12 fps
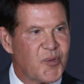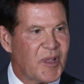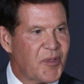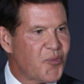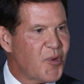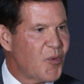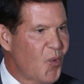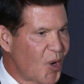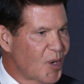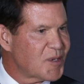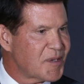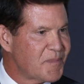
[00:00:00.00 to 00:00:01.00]
really three
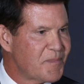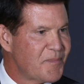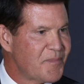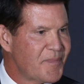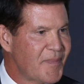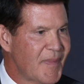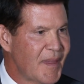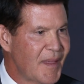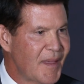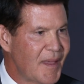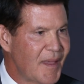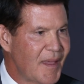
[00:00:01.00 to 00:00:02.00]
words.
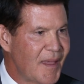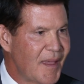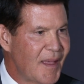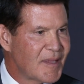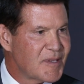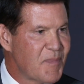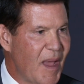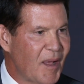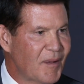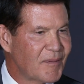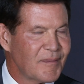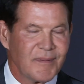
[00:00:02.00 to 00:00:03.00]
It's
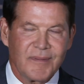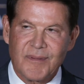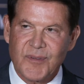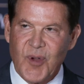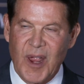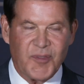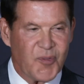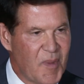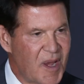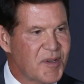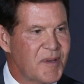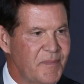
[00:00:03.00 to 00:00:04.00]
about
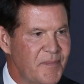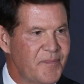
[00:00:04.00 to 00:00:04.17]
transformation,